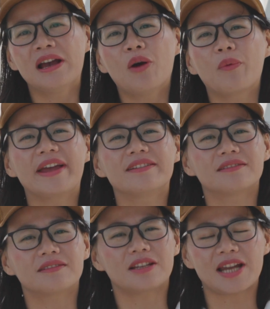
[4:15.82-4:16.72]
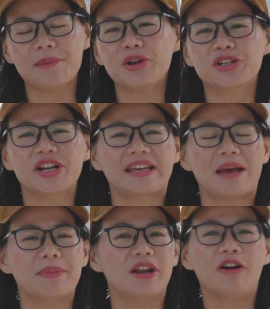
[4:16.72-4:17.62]
When the temperature
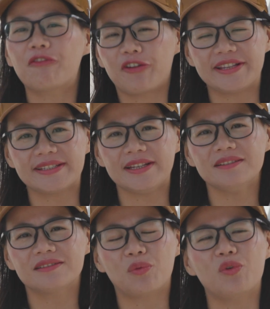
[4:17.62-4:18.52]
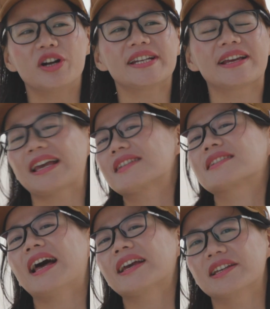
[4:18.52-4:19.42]
gets below freezing, the water gets
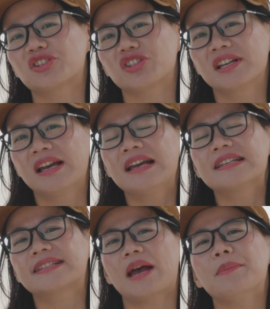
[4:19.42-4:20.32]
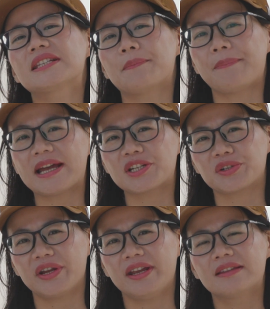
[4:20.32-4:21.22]
sluggish. Same as a
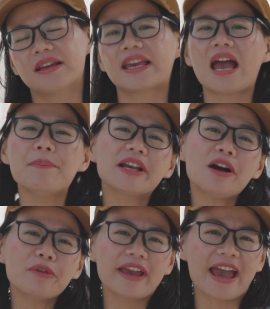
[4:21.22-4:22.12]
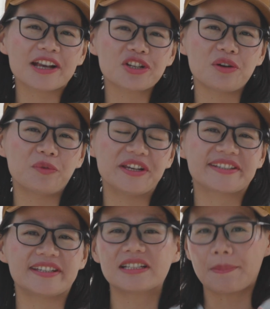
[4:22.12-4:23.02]
battery. The chemical reaction
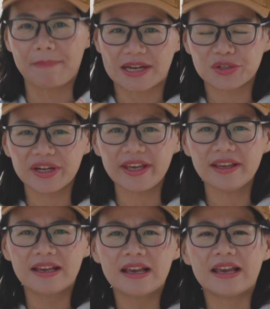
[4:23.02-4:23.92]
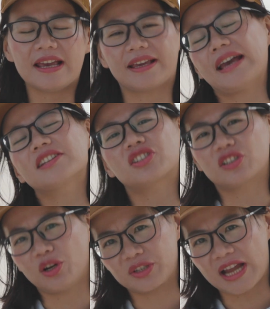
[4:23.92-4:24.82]
within the battery, it gets
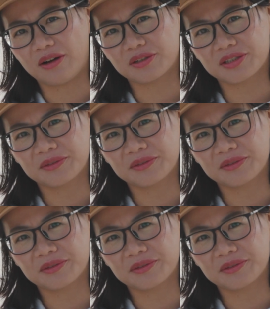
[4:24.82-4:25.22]
slowed down.